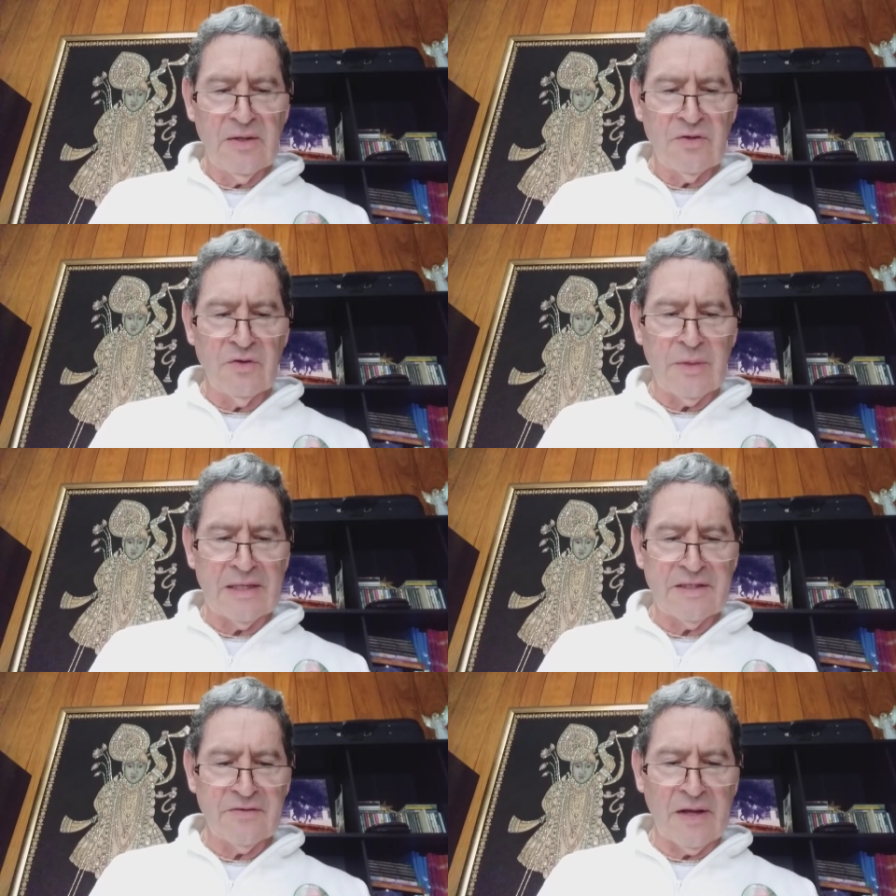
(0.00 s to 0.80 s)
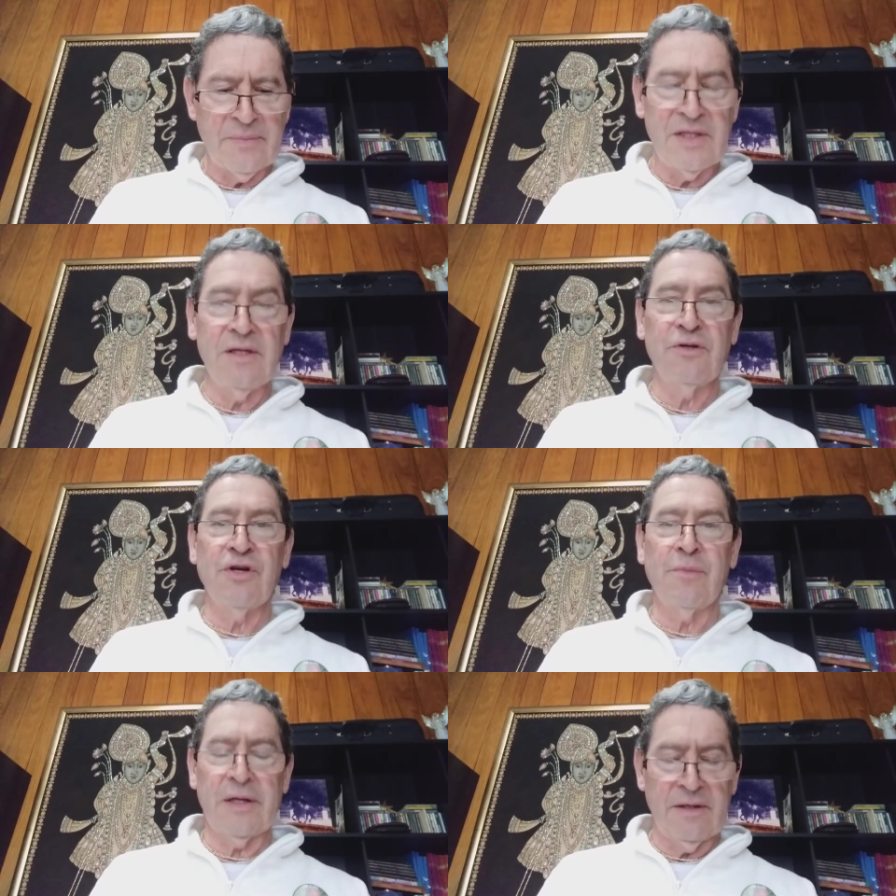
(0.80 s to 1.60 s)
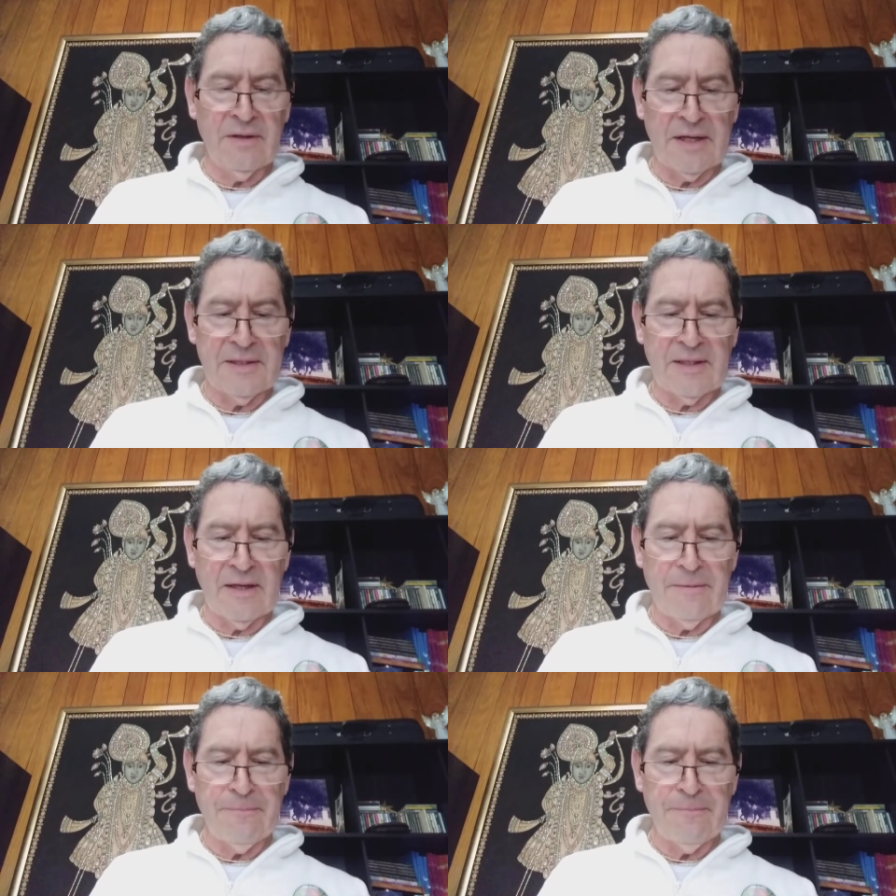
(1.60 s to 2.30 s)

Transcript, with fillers: to my Swamini Srimati Radhika.